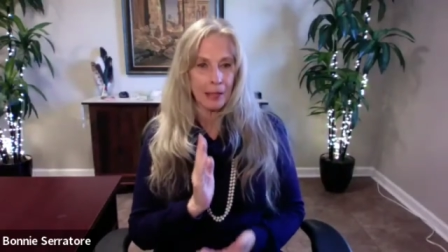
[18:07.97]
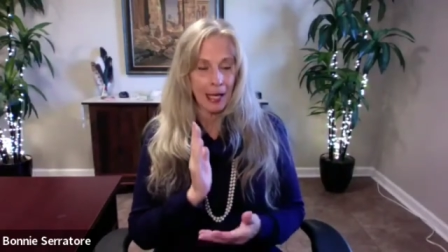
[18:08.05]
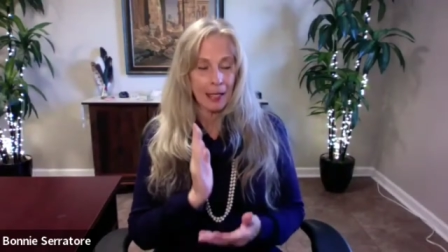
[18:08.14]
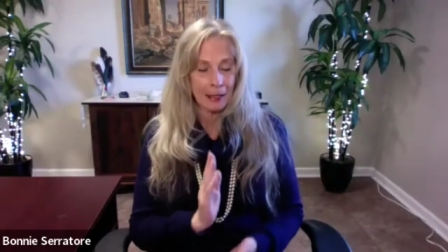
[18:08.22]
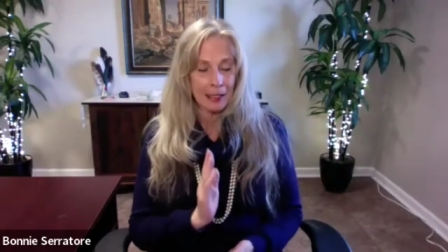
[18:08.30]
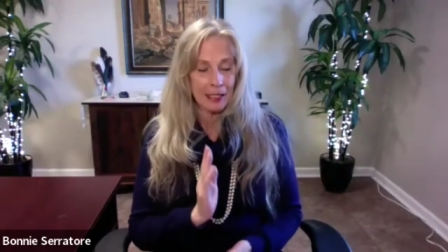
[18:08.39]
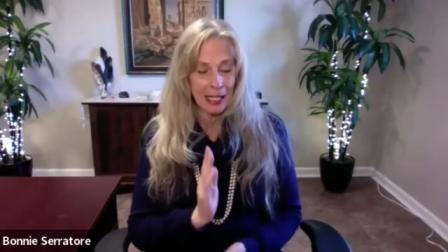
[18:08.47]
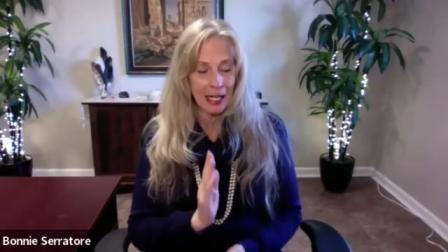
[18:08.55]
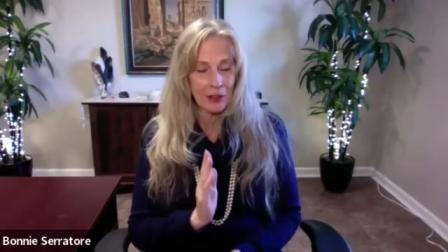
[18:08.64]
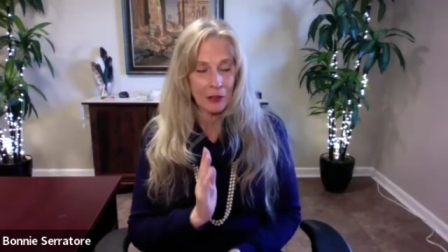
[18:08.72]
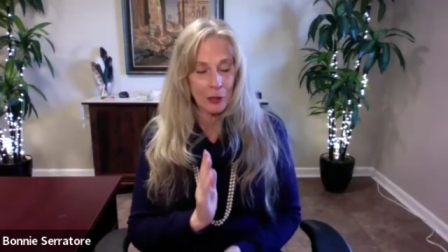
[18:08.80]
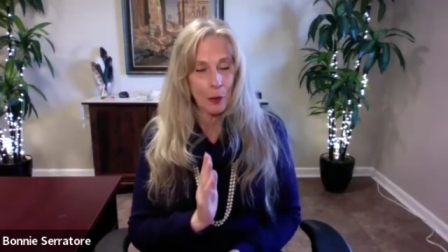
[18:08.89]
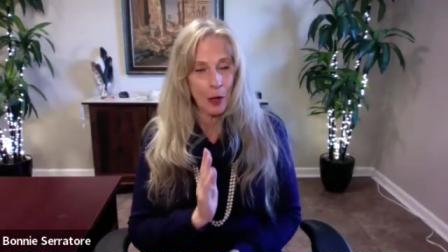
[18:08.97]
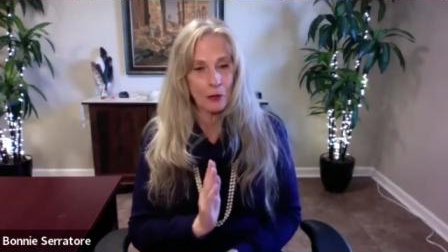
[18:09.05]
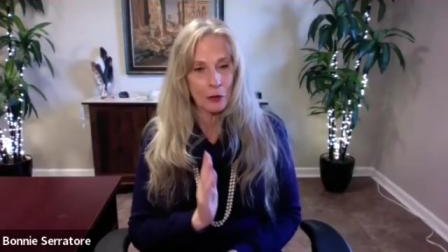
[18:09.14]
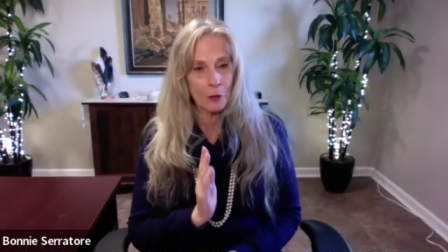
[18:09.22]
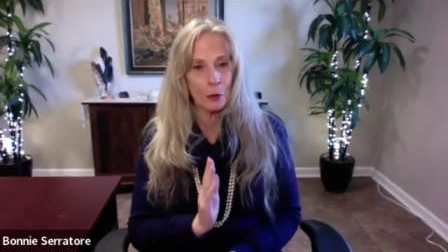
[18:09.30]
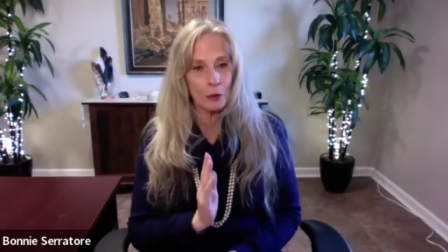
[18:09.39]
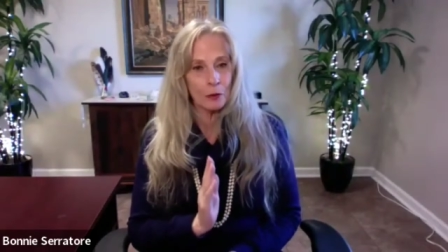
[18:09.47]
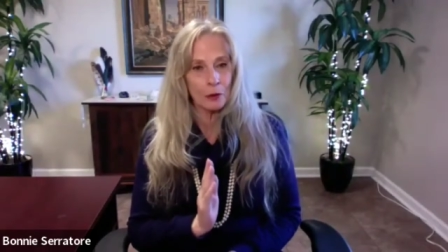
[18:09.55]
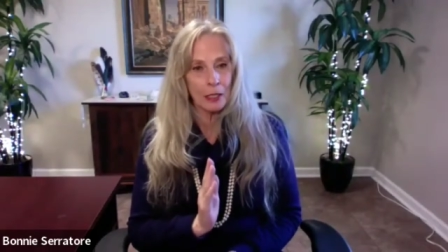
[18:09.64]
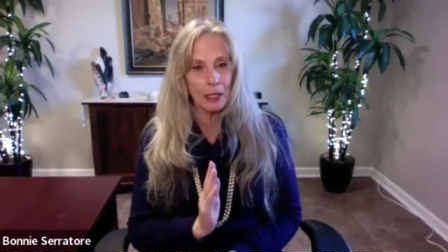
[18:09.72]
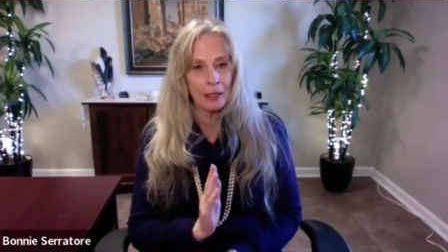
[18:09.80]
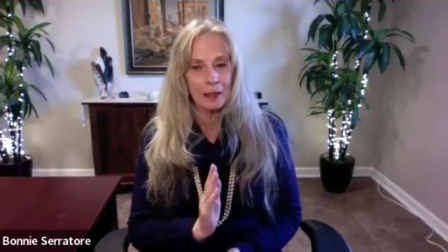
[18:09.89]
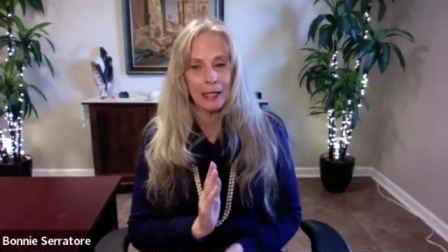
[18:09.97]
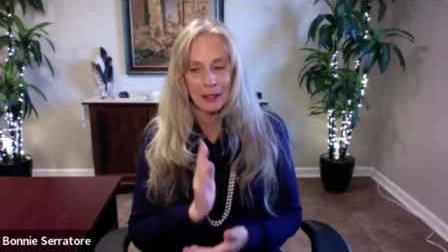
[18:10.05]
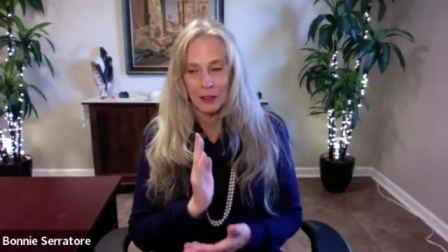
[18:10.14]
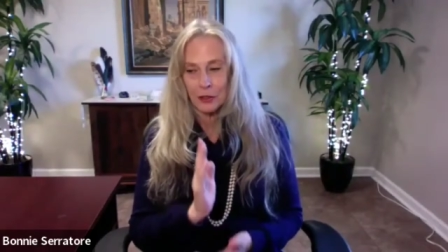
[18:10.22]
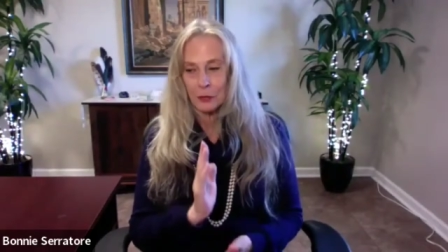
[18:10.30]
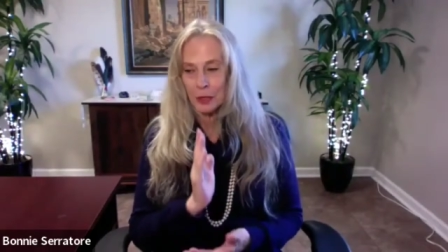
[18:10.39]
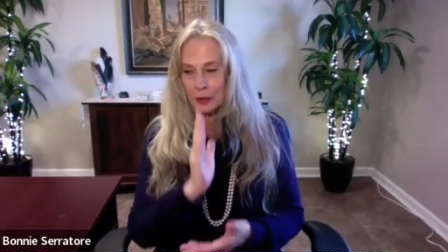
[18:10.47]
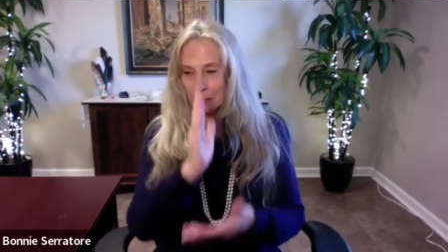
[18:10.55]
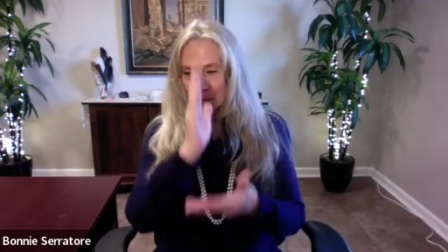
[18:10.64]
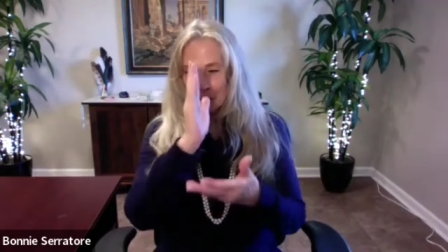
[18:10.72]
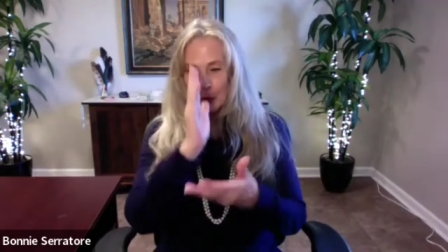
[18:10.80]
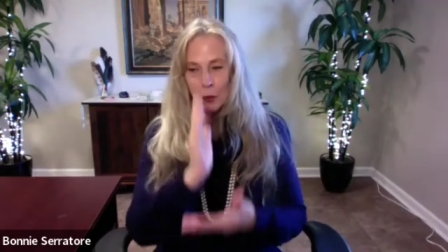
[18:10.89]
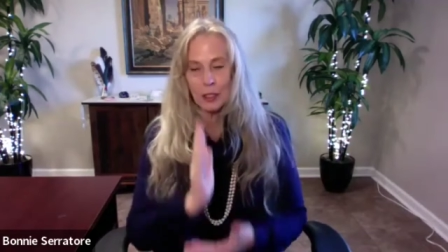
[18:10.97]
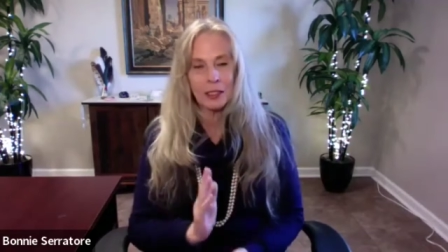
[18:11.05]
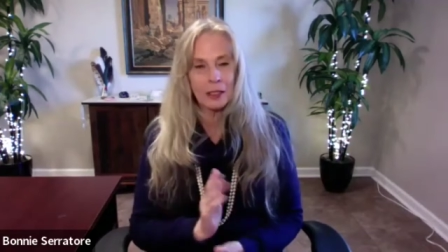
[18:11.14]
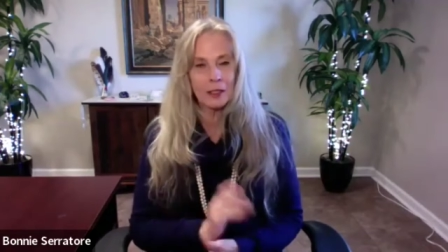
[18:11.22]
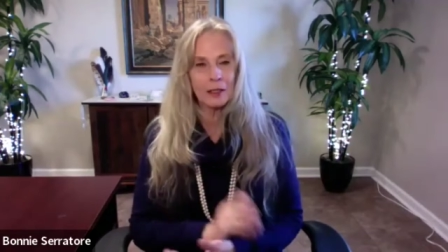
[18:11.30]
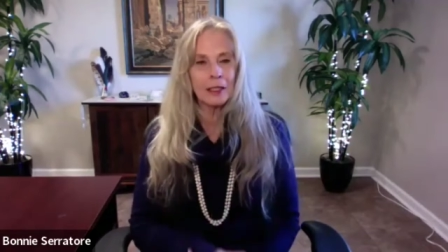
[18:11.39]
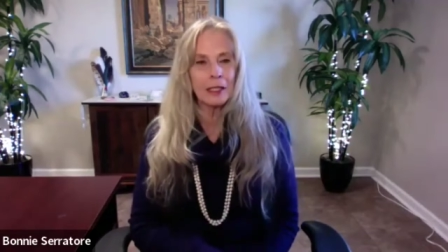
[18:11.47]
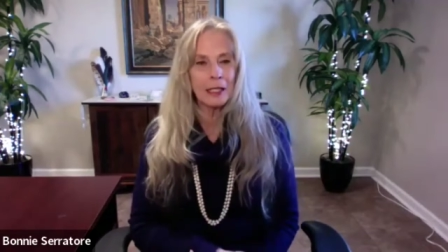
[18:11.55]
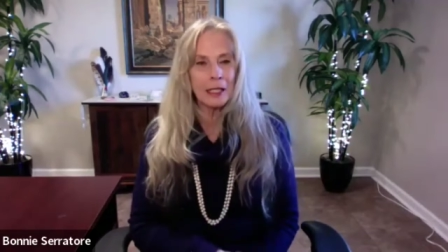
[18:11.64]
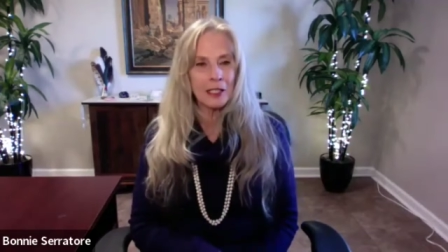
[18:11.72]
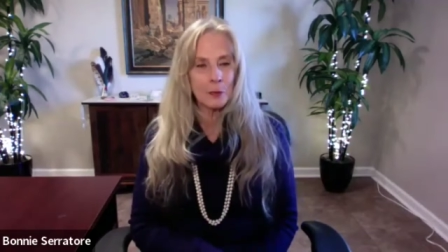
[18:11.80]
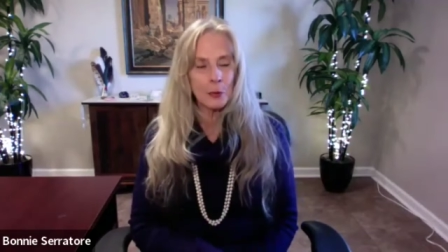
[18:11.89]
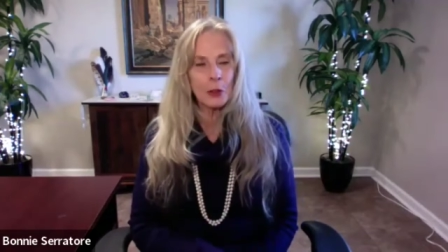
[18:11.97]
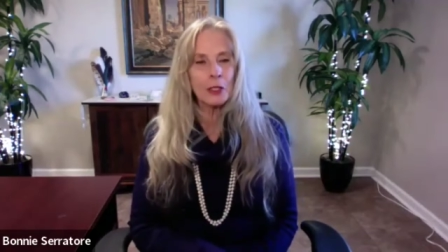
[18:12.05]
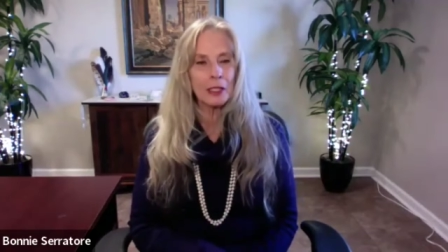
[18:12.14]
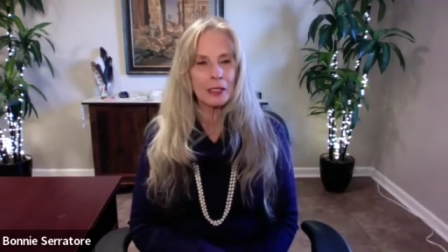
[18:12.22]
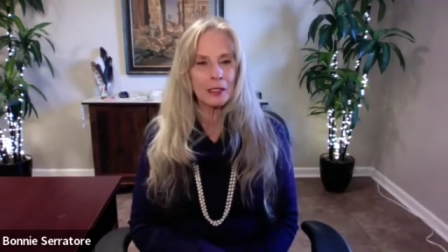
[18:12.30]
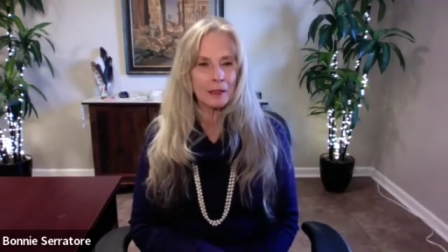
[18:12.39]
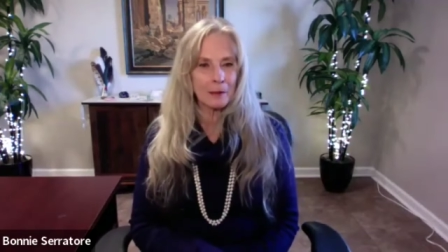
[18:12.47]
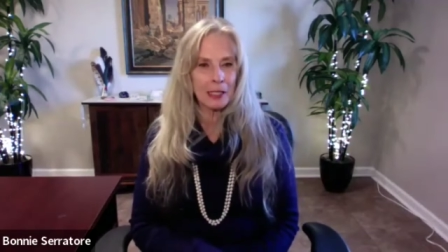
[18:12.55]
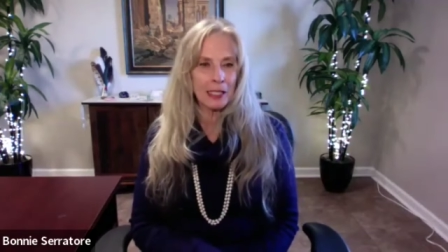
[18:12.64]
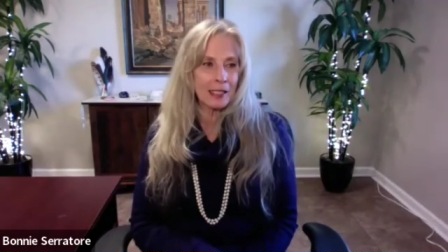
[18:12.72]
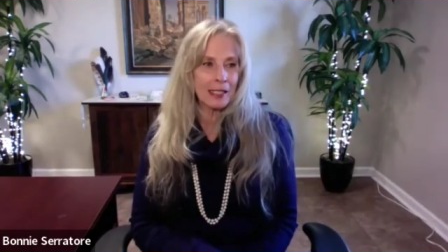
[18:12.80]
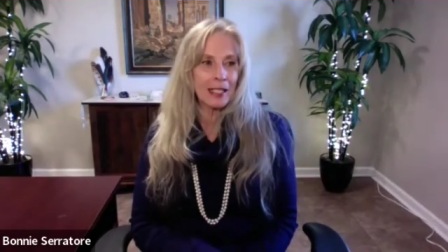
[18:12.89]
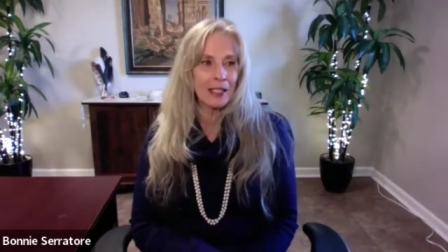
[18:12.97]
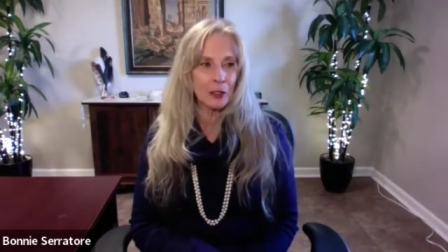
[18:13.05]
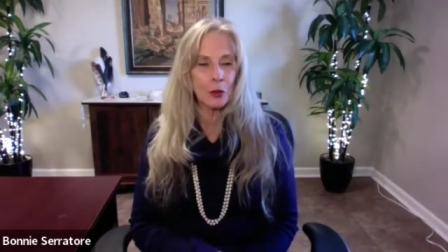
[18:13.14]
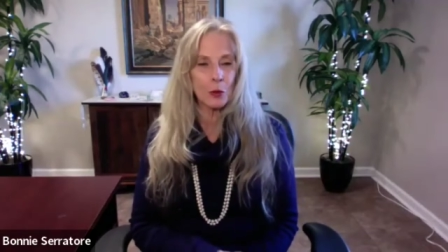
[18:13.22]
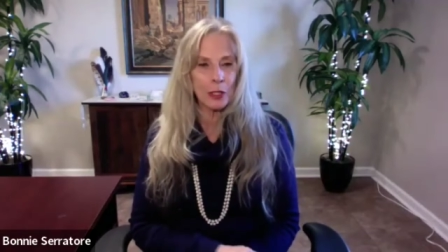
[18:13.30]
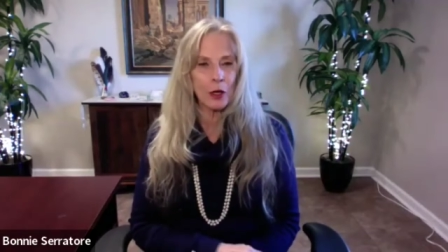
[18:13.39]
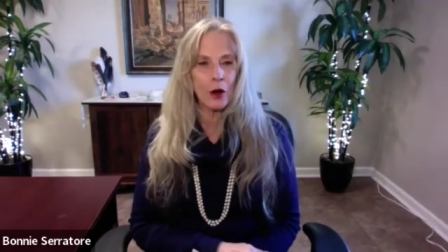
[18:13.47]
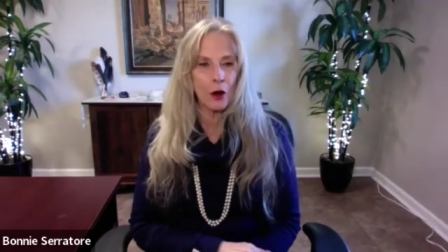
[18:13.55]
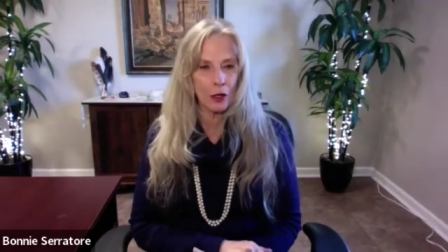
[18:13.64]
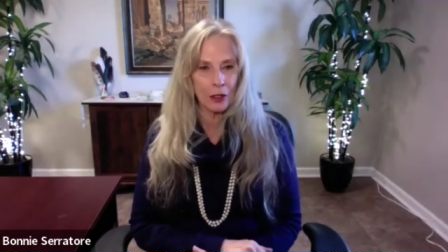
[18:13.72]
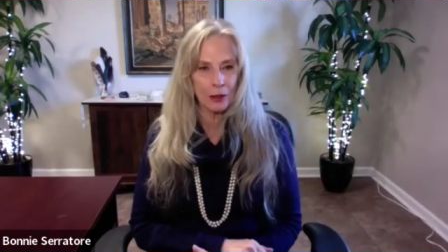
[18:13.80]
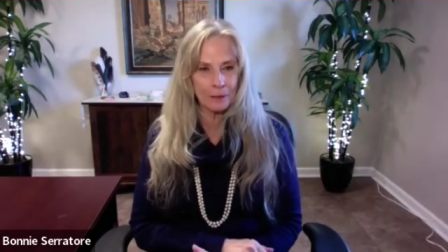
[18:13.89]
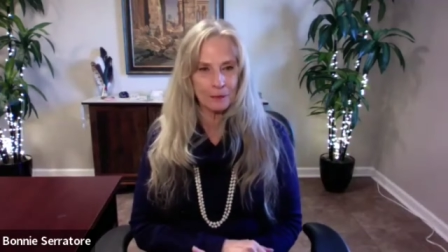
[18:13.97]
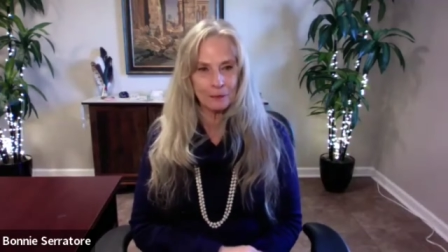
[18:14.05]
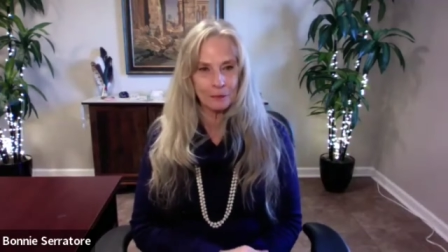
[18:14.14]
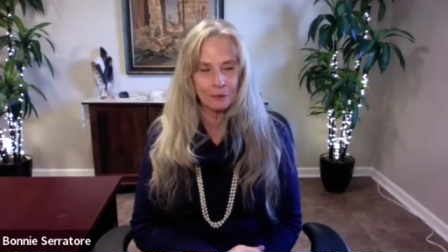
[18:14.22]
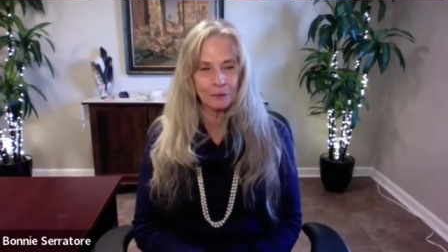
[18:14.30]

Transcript: That is actually possible. That is what we want to experience, because that is who we are.